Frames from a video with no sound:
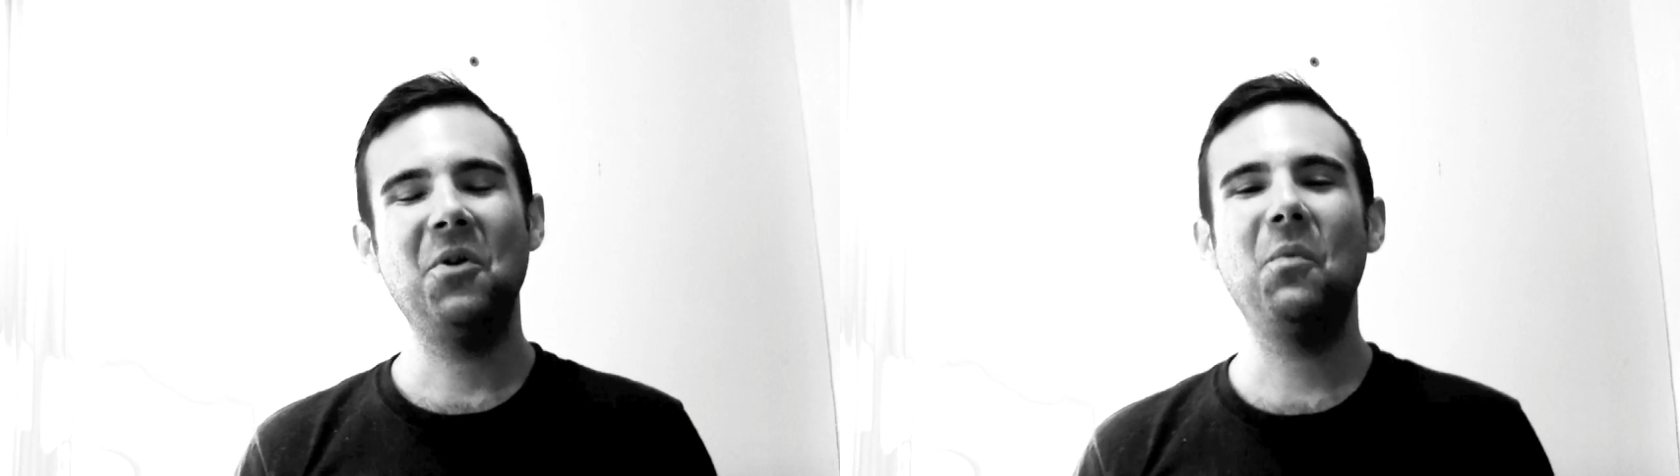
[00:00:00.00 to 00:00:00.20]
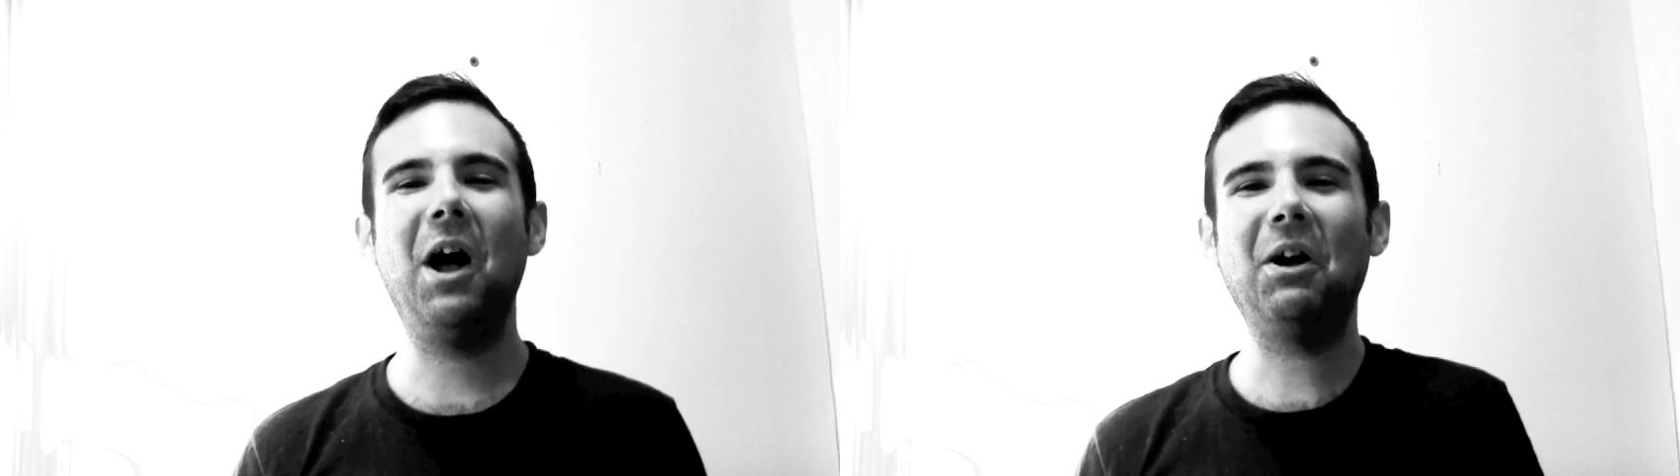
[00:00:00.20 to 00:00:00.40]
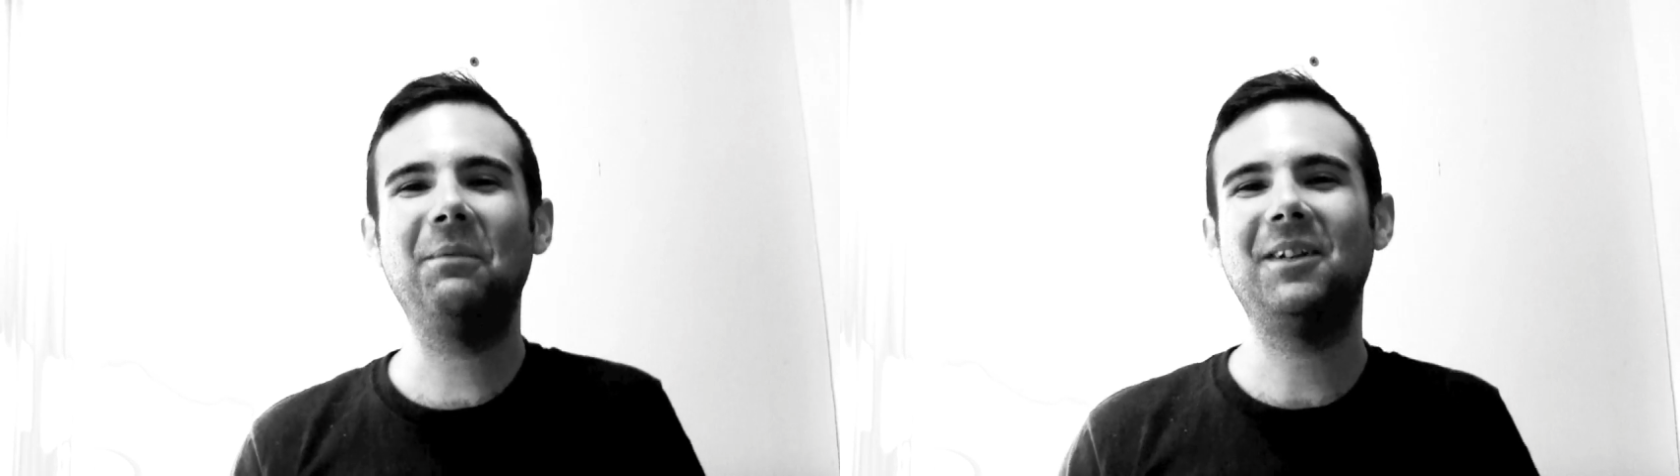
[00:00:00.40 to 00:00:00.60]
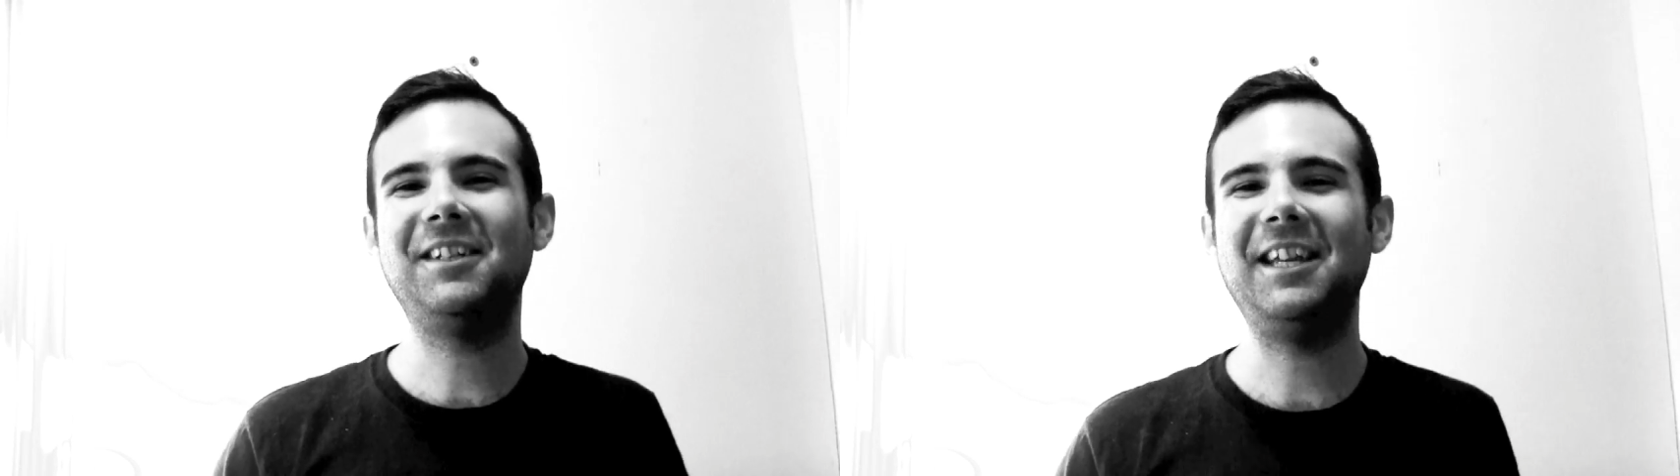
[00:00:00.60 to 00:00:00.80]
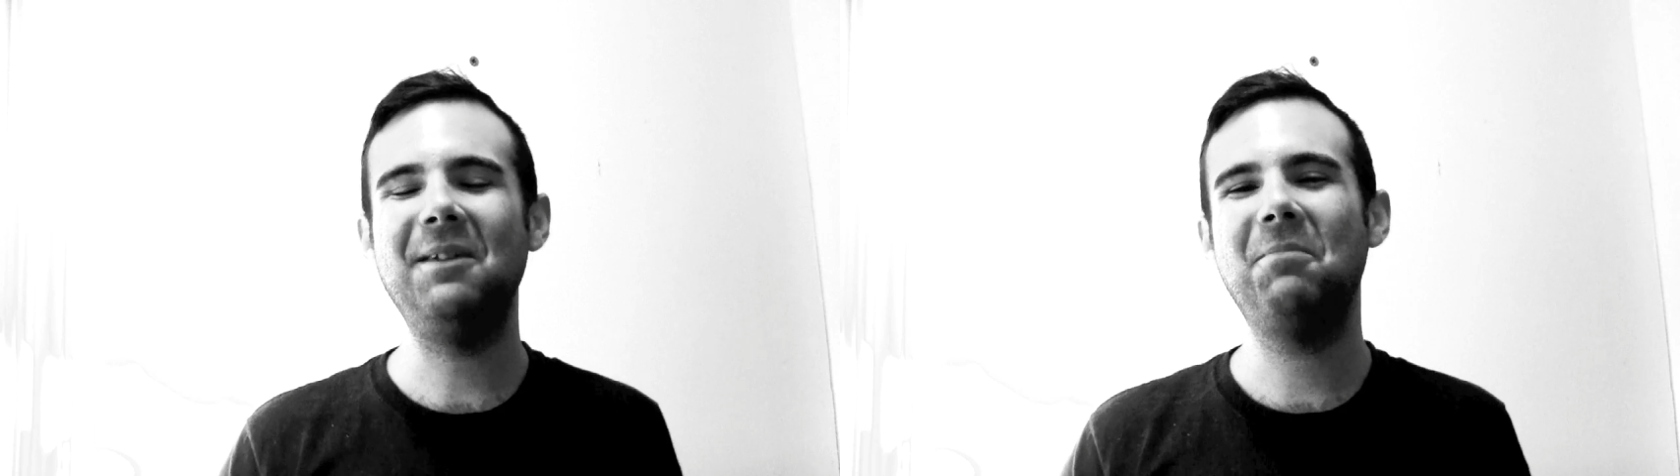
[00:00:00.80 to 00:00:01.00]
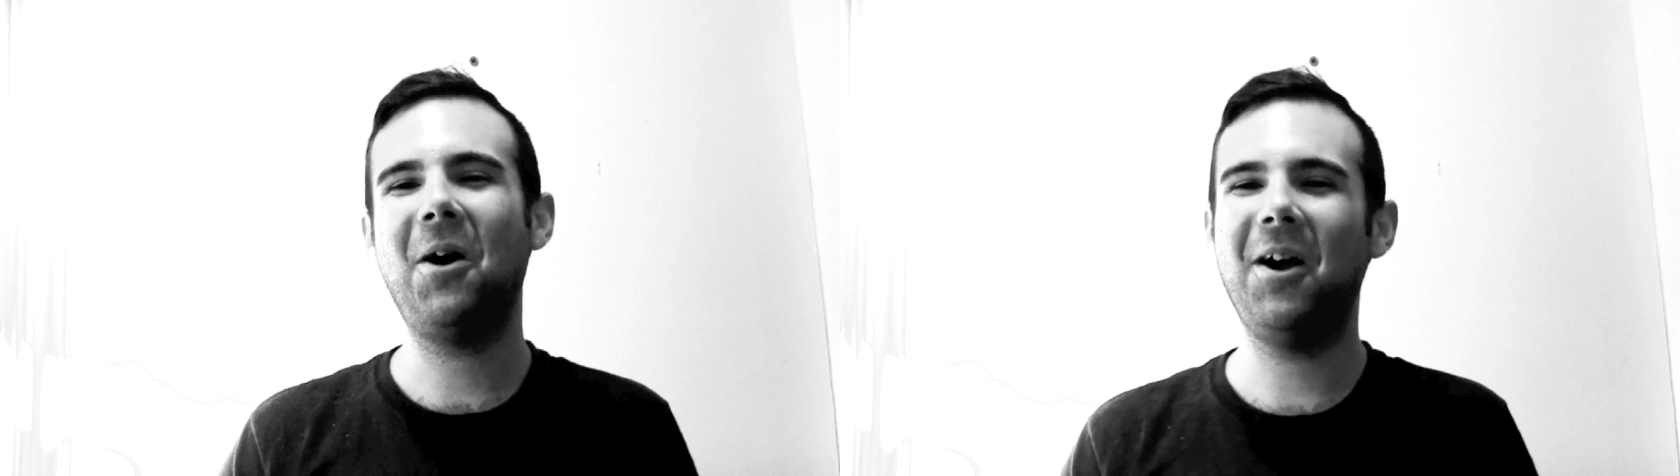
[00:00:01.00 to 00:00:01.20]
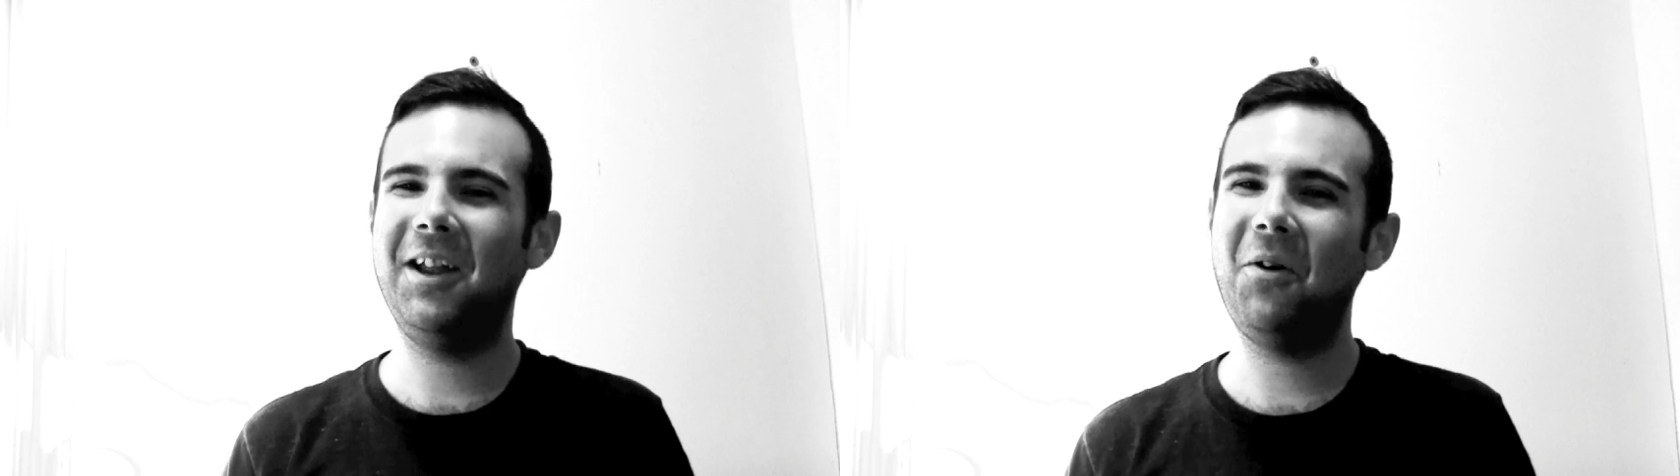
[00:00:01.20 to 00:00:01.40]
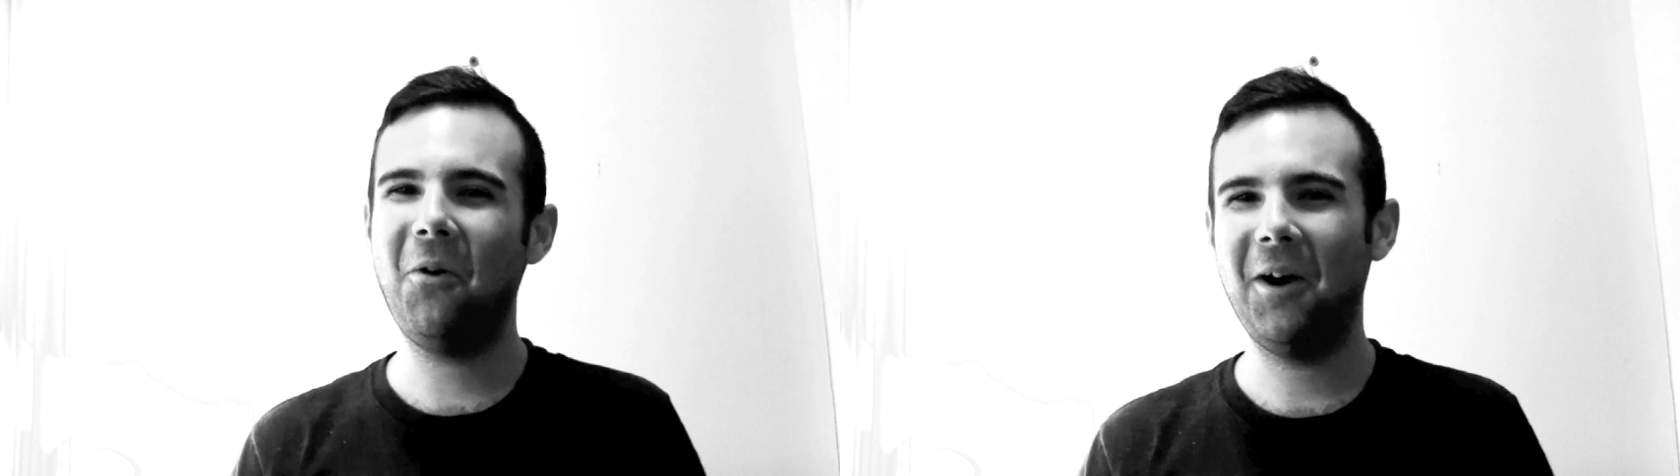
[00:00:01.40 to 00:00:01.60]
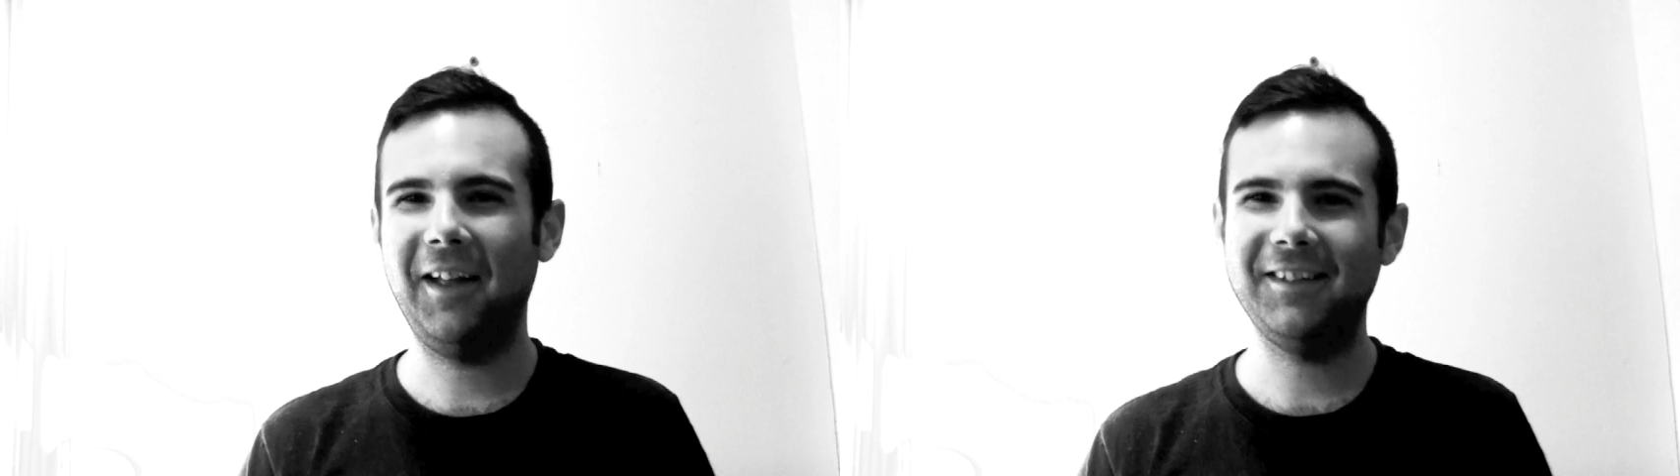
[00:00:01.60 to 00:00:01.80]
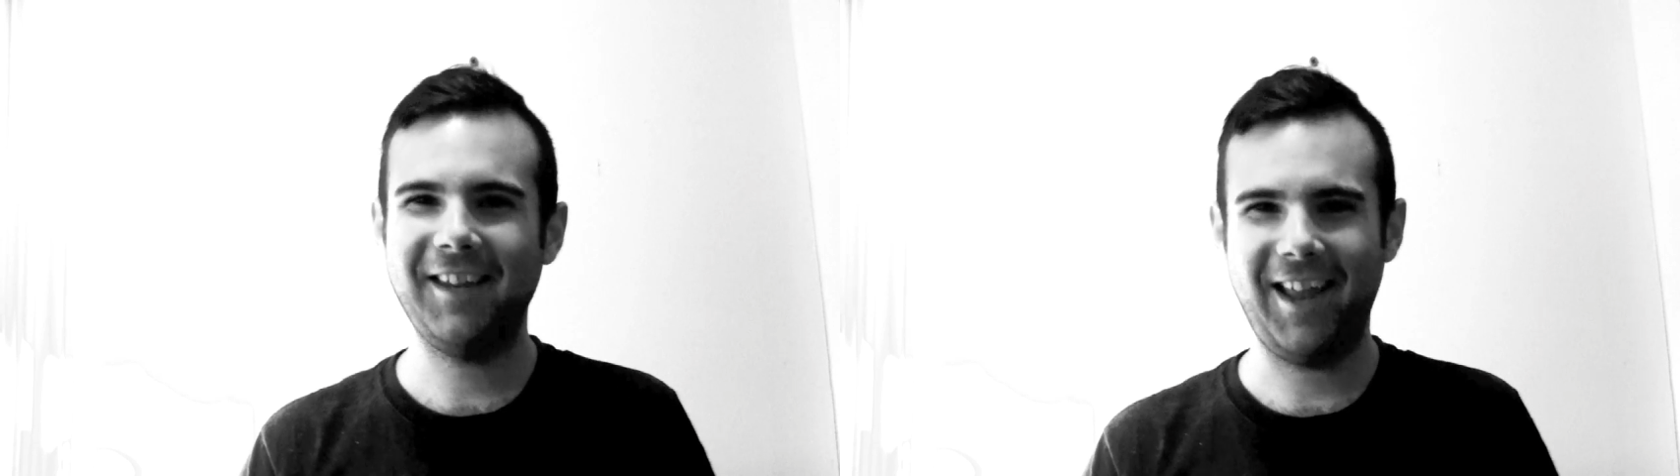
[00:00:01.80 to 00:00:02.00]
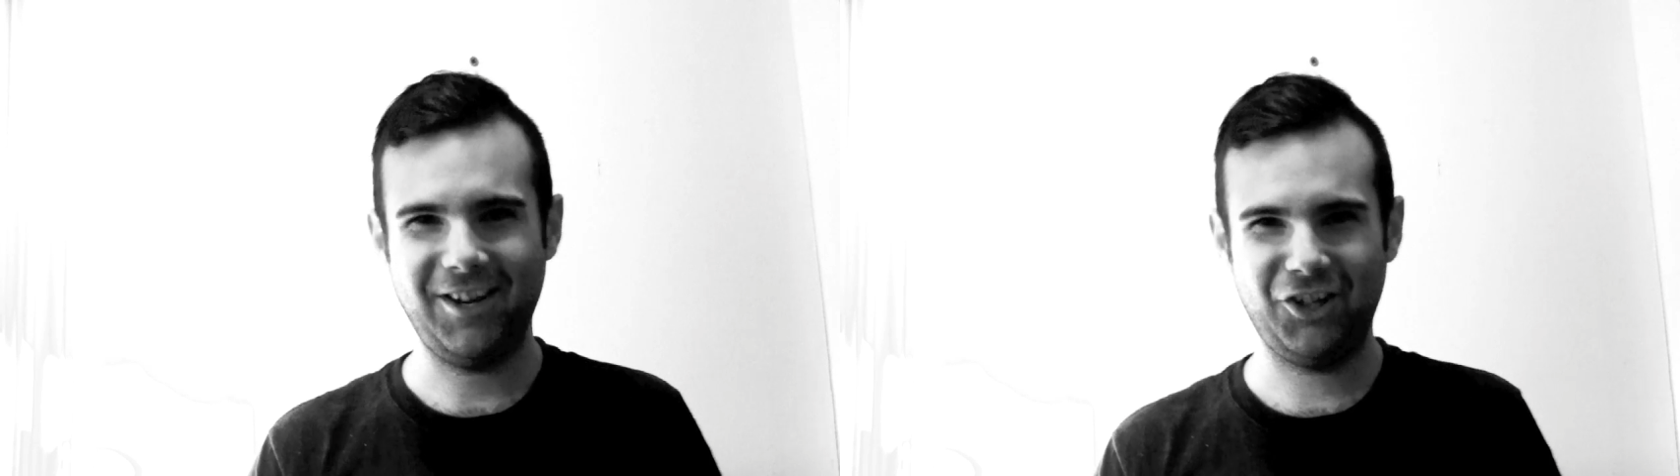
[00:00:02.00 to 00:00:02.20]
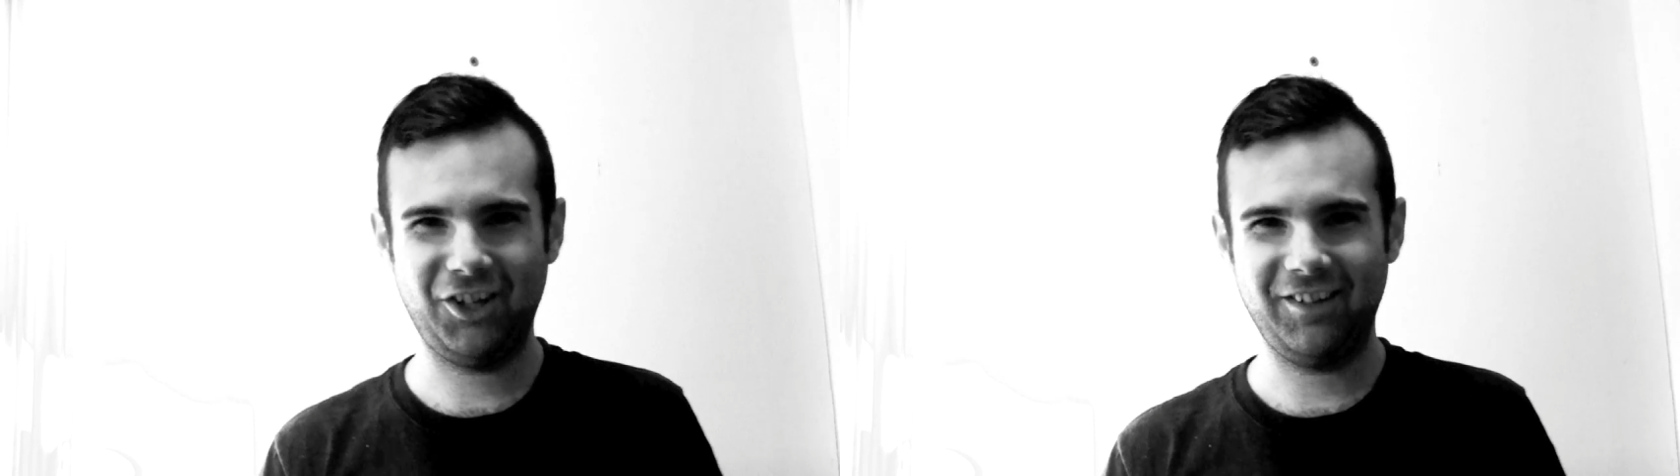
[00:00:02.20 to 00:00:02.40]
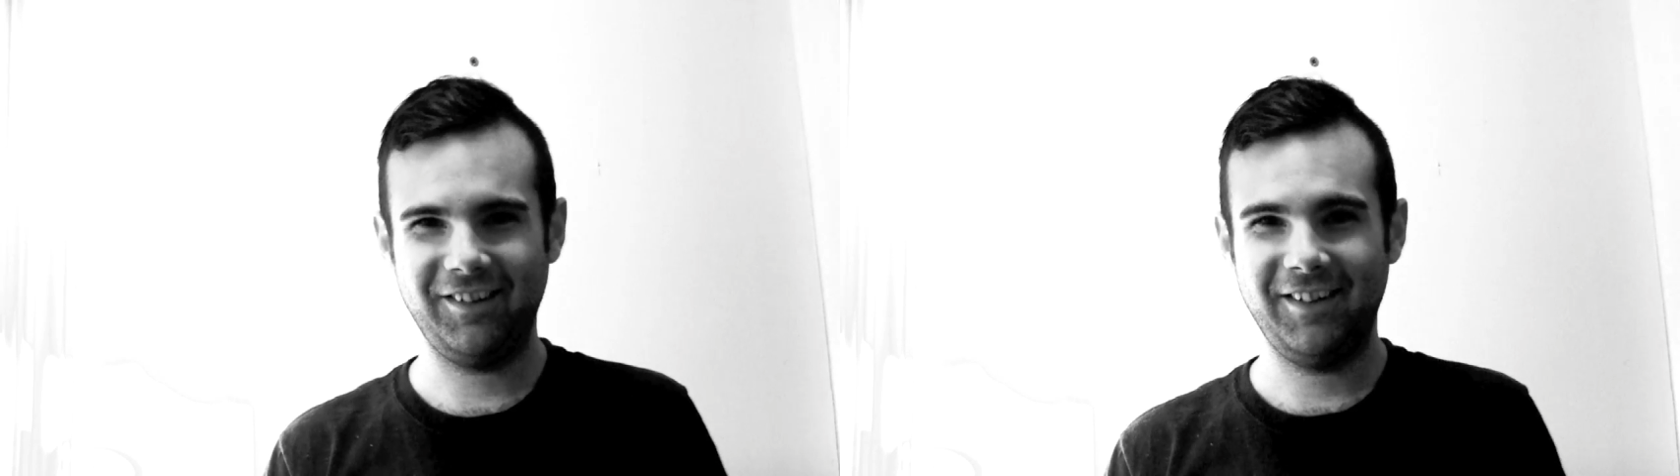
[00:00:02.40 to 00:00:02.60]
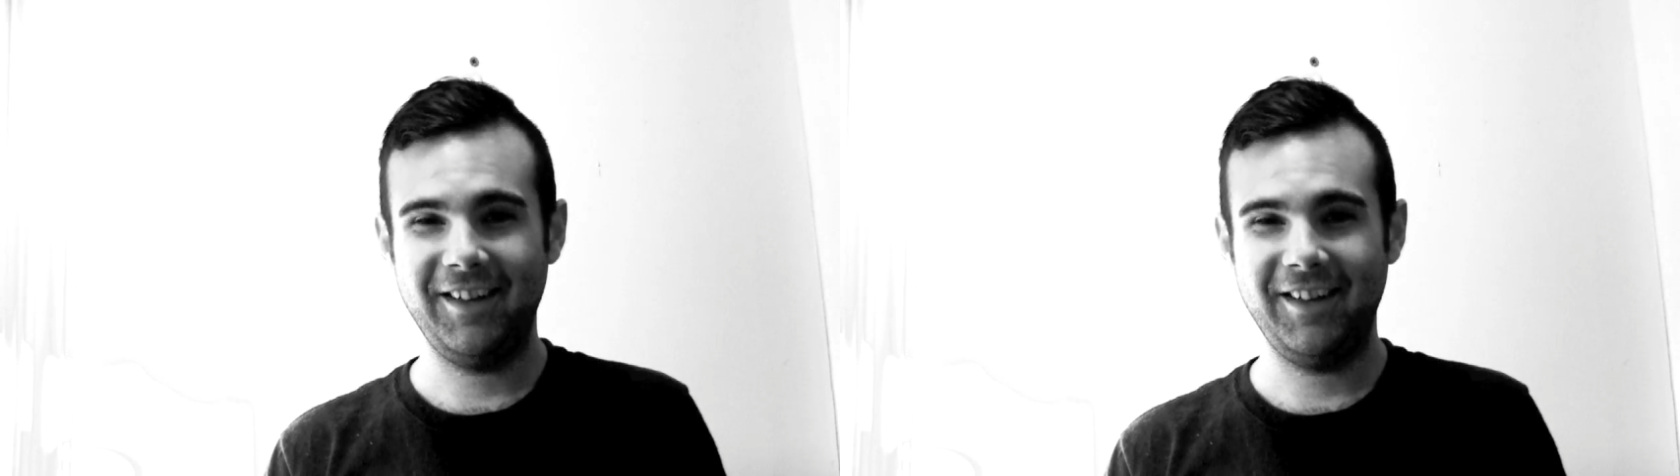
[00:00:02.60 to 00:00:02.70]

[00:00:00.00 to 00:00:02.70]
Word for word: Welcome to Tea Party Orientation.